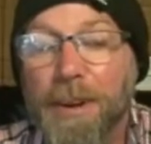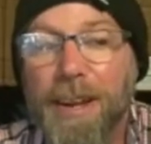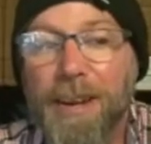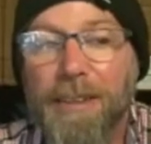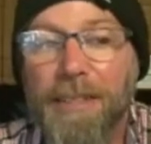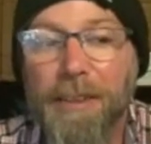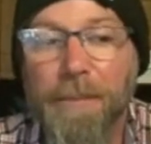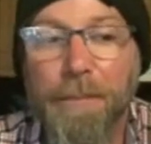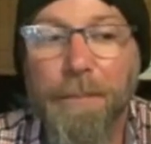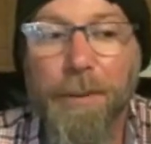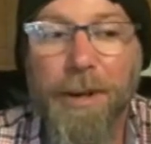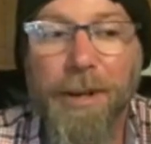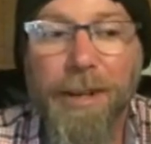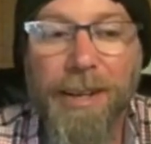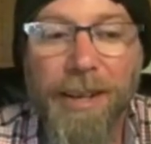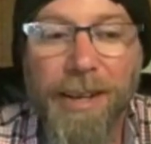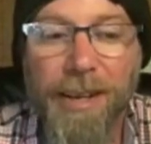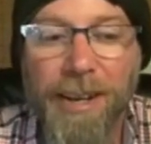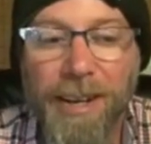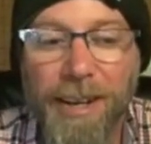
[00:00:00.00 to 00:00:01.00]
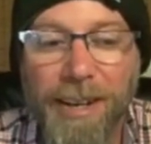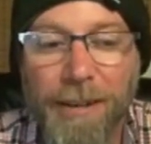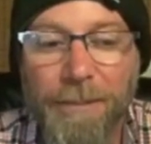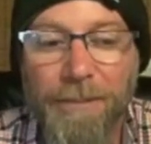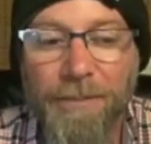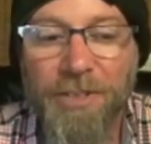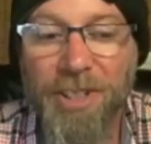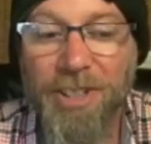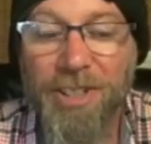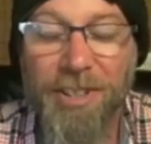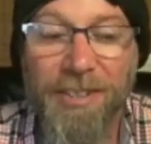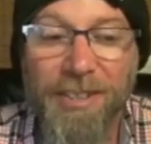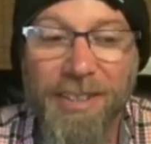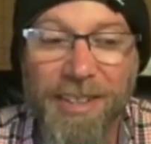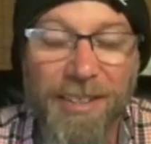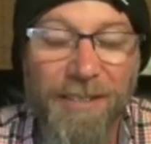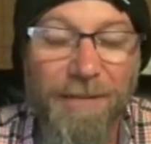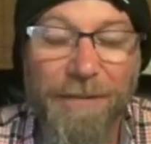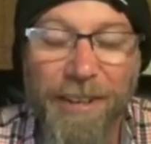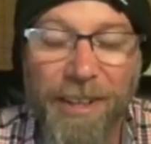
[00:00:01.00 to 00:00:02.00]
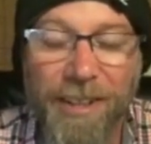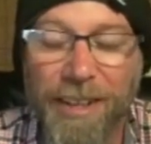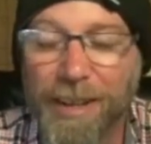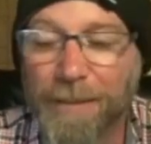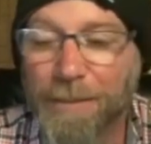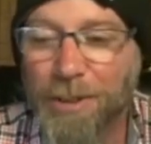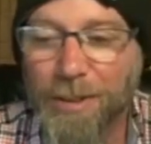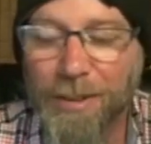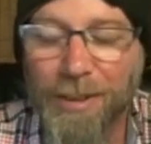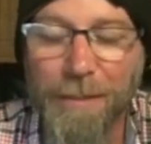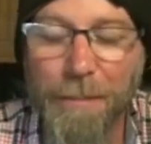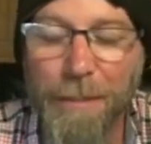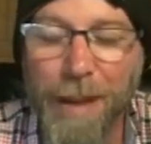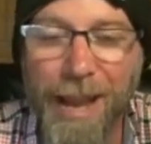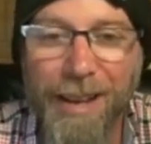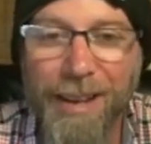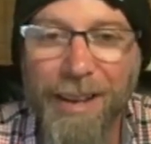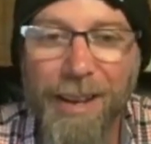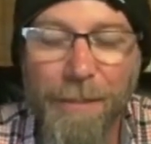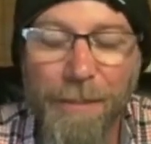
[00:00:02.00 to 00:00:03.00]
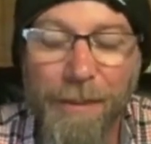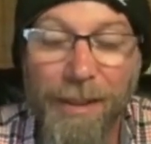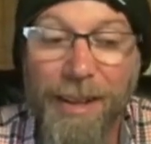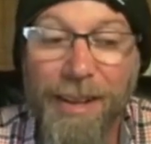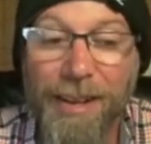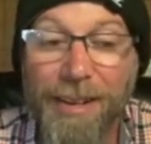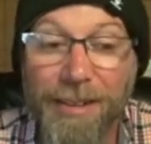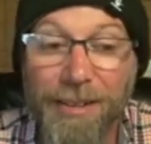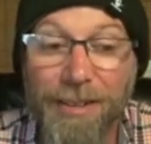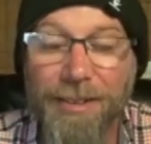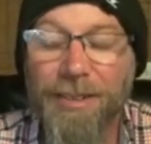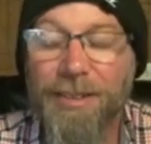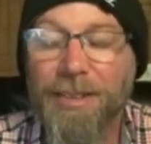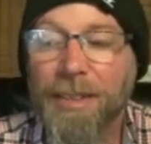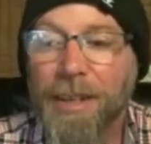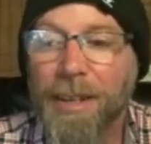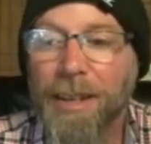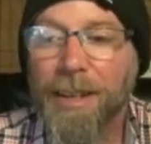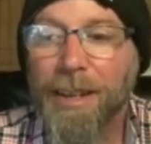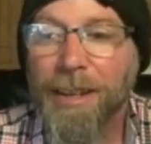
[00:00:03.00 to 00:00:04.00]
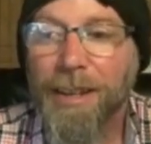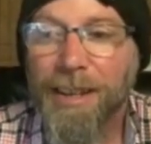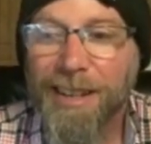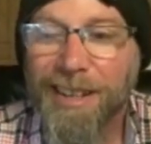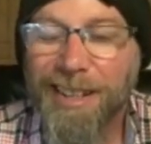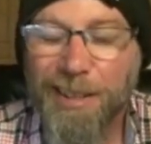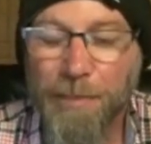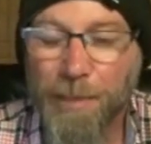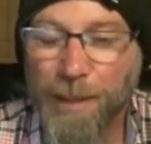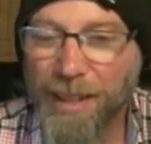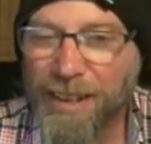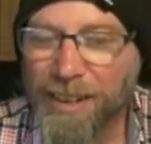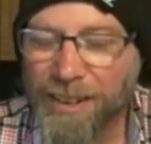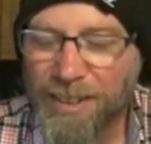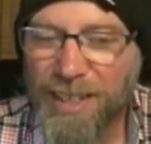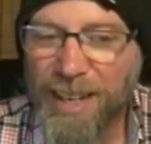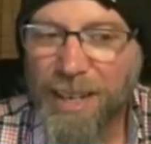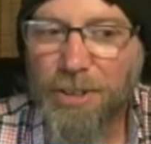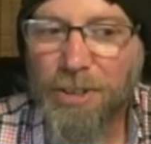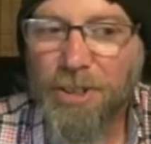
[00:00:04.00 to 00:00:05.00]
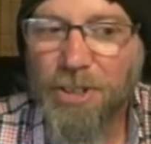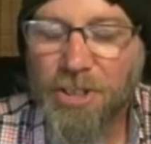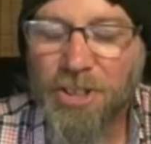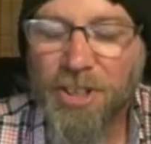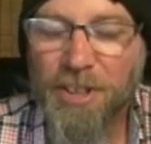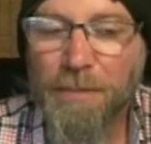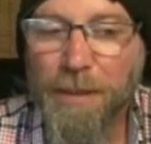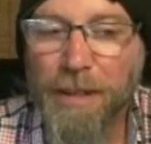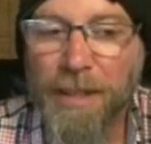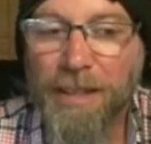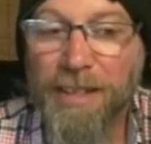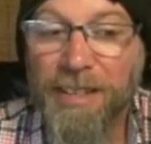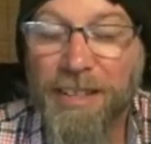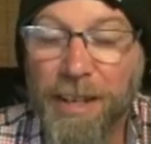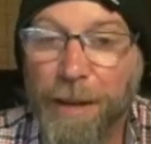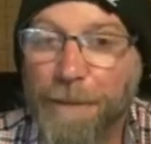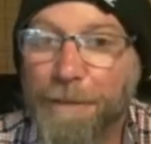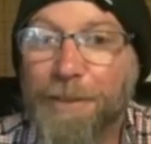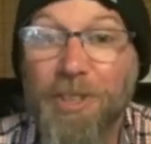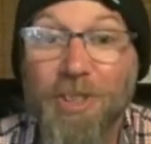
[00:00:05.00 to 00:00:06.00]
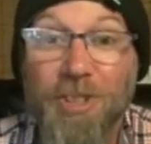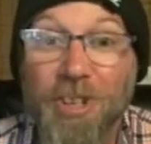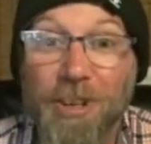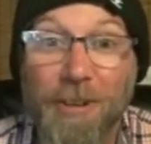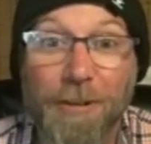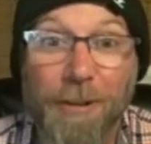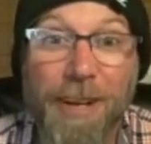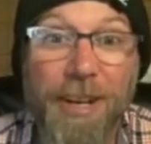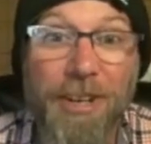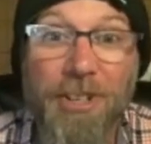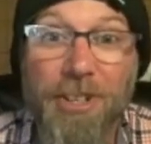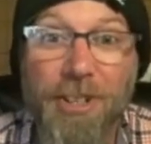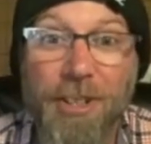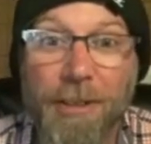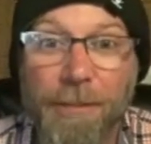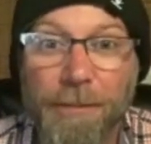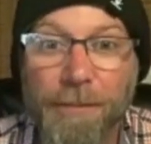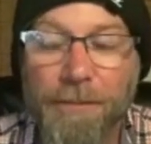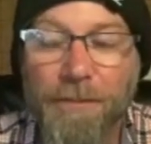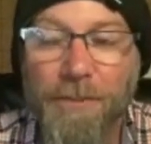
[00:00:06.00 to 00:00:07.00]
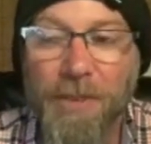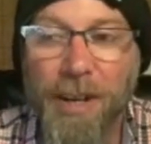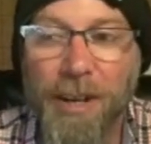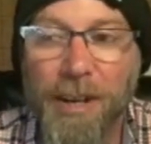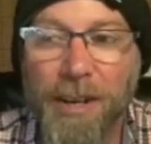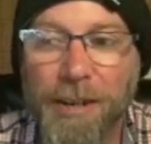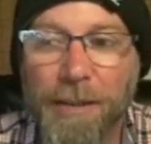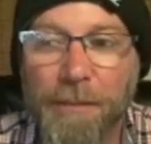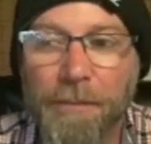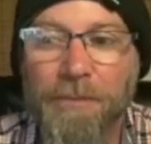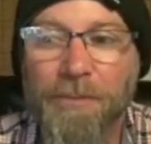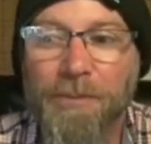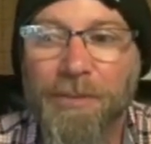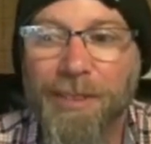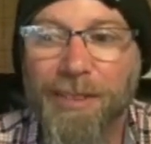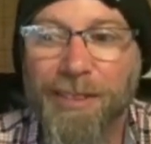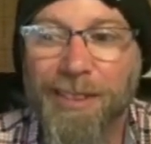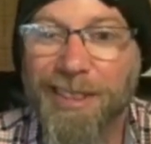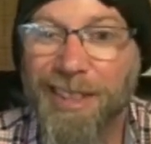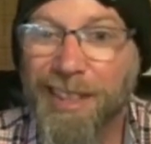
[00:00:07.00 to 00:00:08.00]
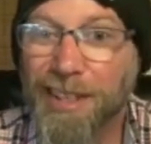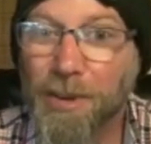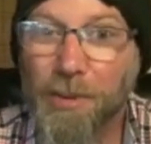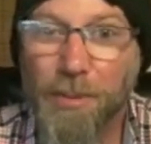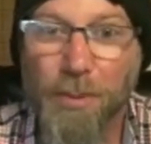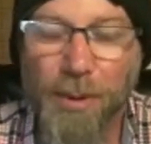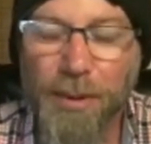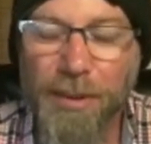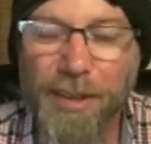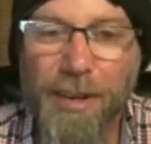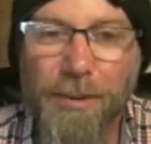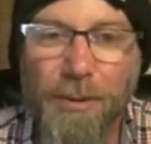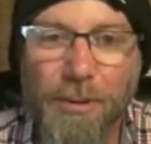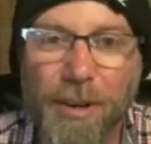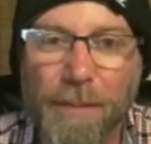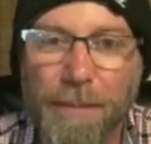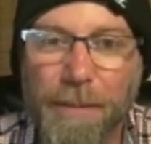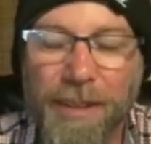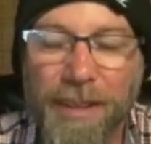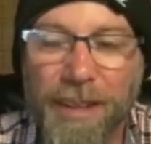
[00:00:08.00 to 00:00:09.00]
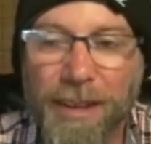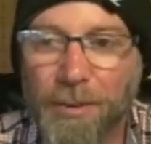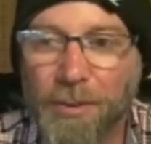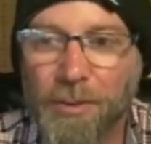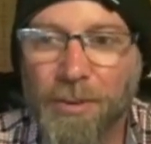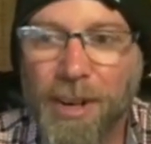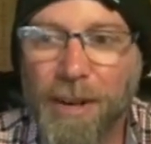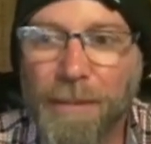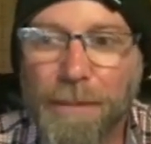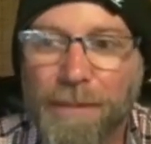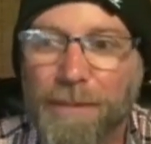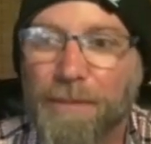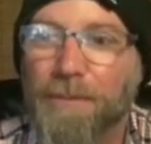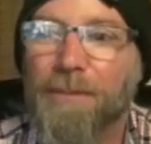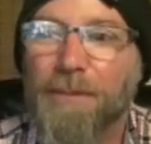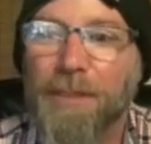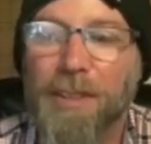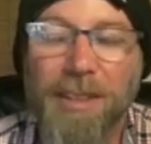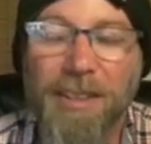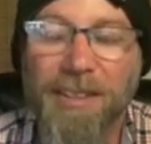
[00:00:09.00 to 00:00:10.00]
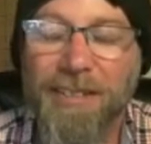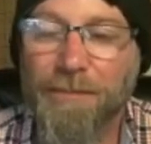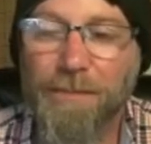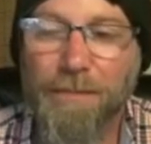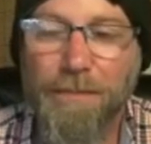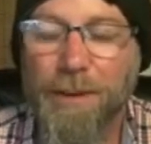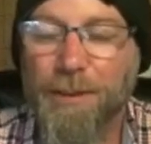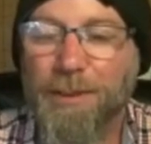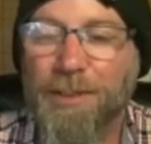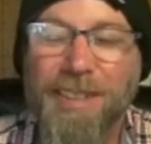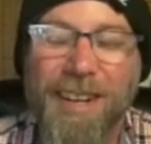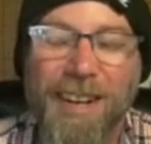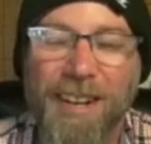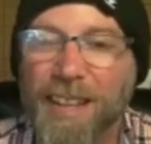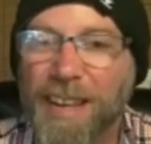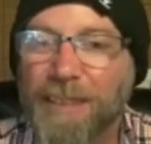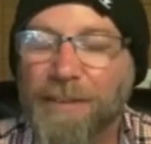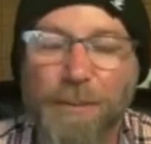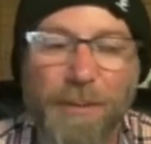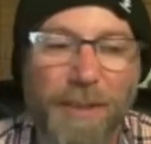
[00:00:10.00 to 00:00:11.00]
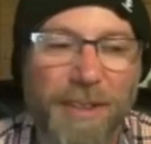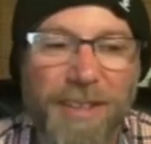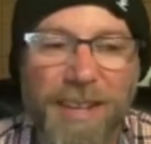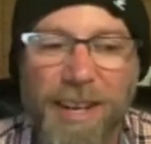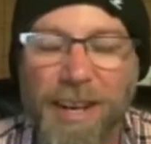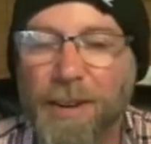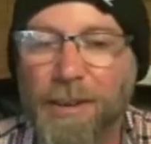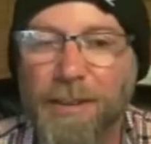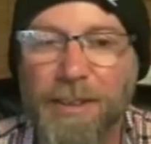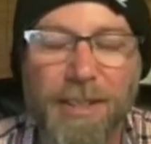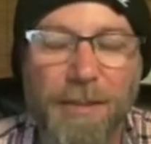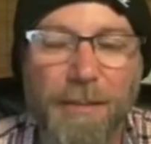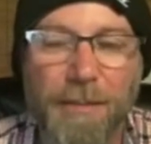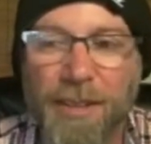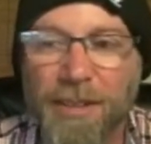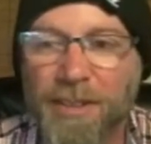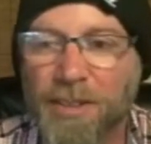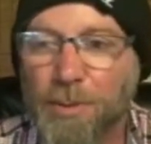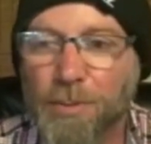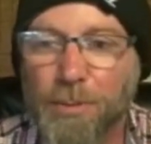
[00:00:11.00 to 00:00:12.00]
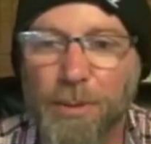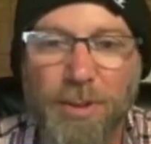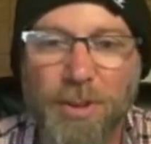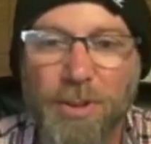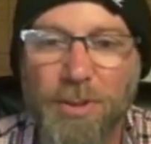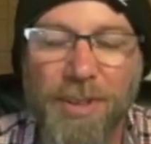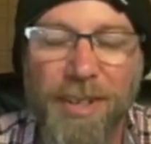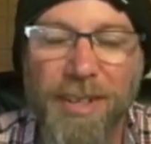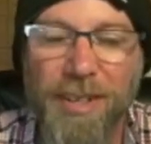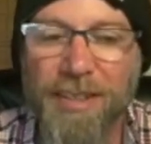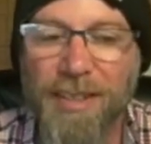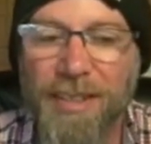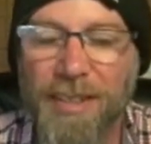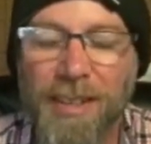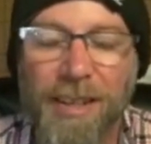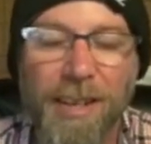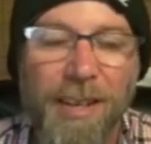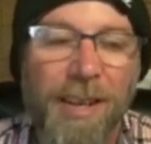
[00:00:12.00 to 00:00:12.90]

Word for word: out in the book, um, just so it doesn't feel like I'm totally bagging on millennials, is millennials actually should be the toughest generation. Um, because think of the world they grew up in. They grew up in post nine eleven with terrorism and school shootings and